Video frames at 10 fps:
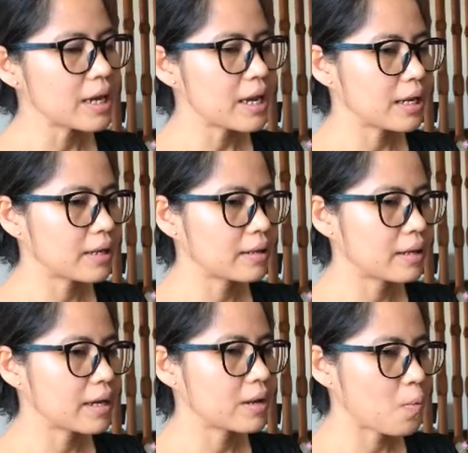in
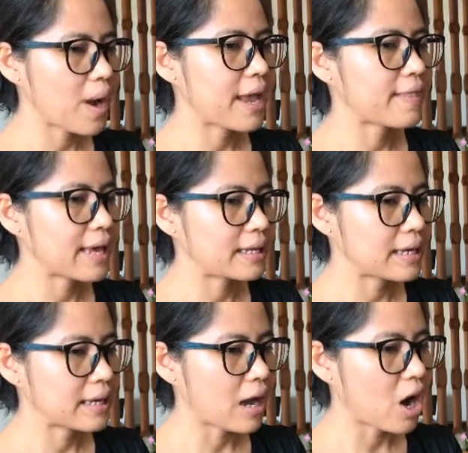in a way that
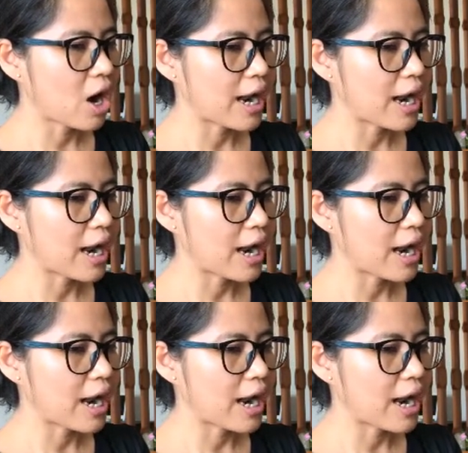they are